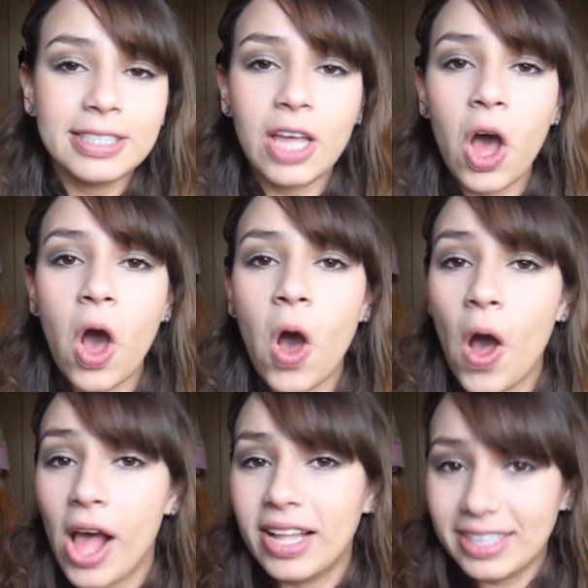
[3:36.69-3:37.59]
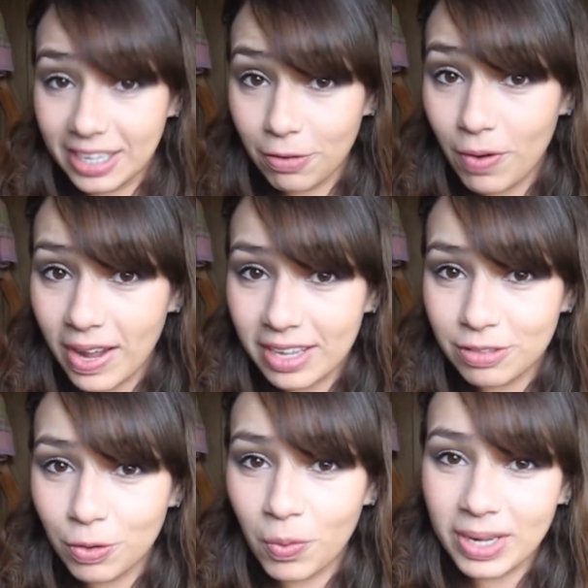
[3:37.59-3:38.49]
so thank you
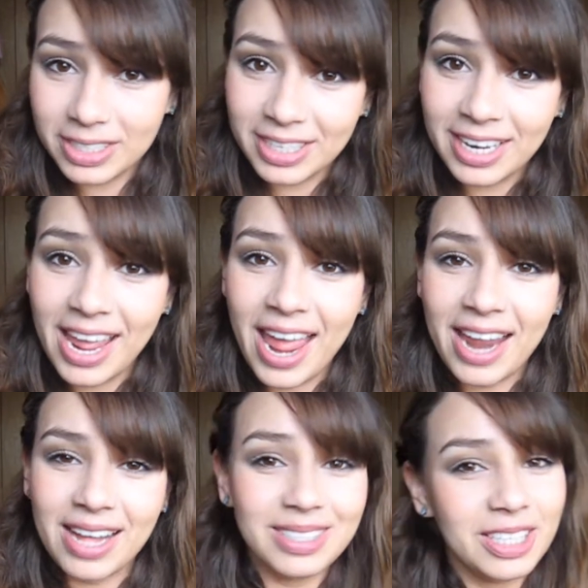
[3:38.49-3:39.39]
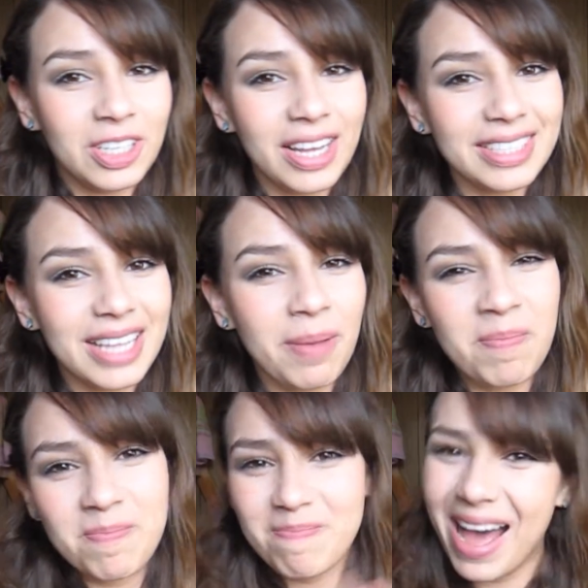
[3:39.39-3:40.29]
guys for watching and I'll see you next time
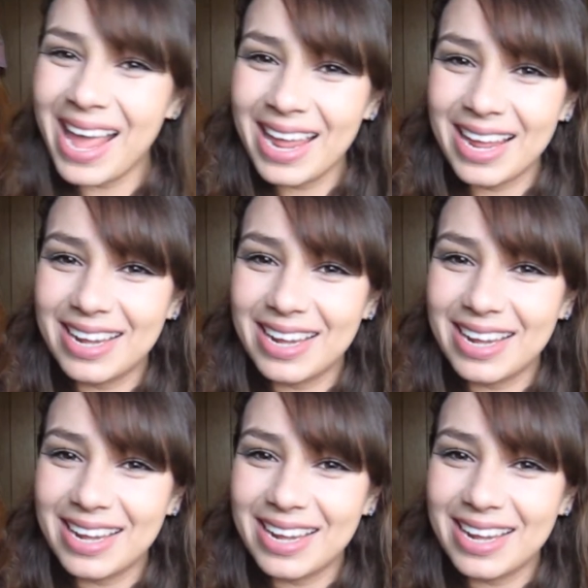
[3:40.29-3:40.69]
bye